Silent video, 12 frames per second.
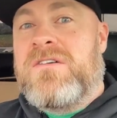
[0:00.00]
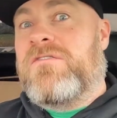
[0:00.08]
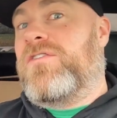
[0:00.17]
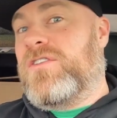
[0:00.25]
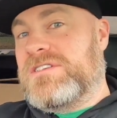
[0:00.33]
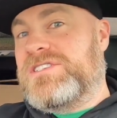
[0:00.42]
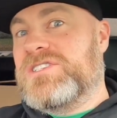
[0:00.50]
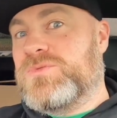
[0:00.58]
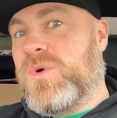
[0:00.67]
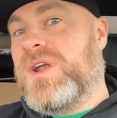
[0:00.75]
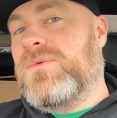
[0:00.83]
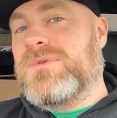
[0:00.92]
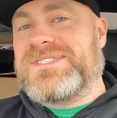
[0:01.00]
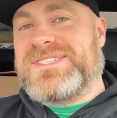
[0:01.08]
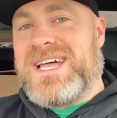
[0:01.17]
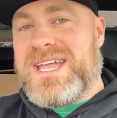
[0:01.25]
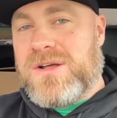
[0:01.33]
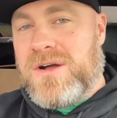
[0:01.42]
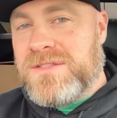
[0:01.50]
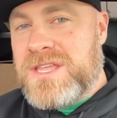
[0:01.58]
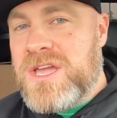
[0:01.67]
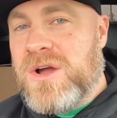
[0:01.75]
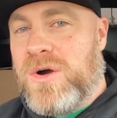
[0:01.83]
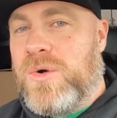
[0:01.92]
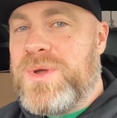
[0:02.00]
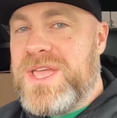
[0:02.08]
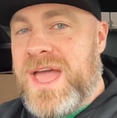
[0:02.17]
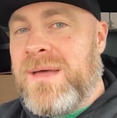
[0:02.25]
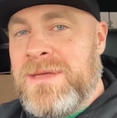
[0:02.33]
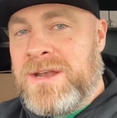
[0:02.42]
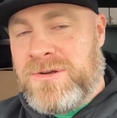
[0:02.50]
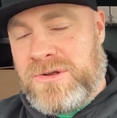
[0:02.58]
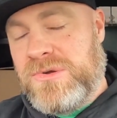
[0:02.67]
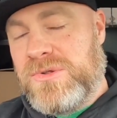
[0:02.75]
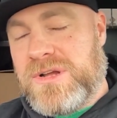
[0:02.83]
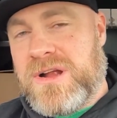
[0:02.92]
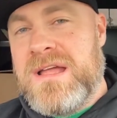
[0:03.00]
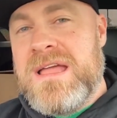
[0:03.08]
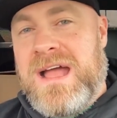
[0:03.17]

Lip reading: versus what it was like on the OEM intercooler.